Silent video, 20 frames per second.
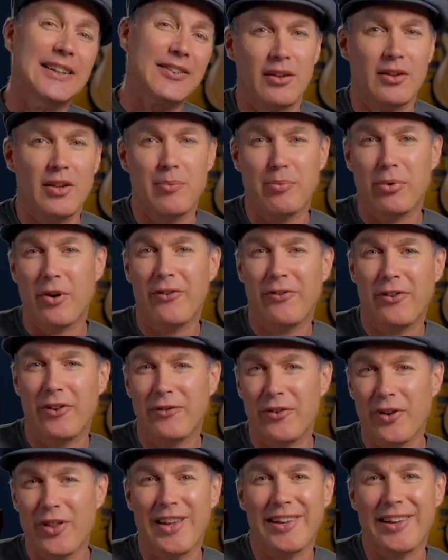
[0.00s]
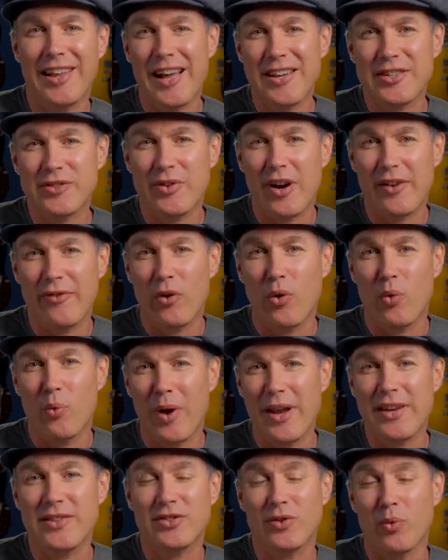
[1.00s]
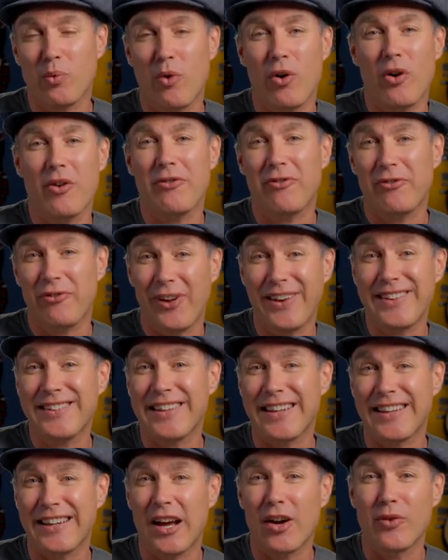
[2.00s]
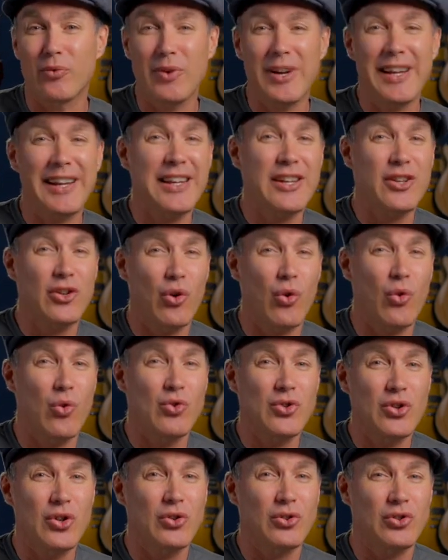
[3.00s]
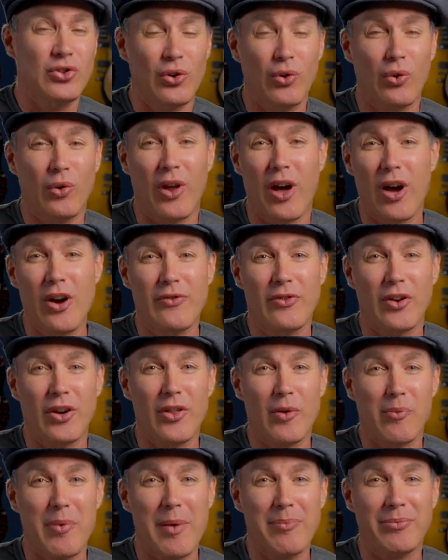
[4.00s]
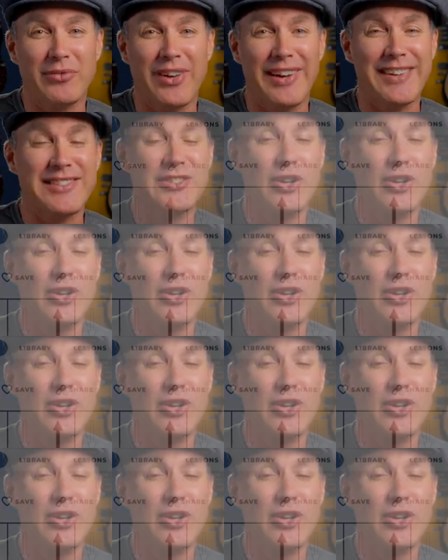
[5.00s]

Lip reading: The profit from the last raffle went toward funding a really cool new tool over on the website. It's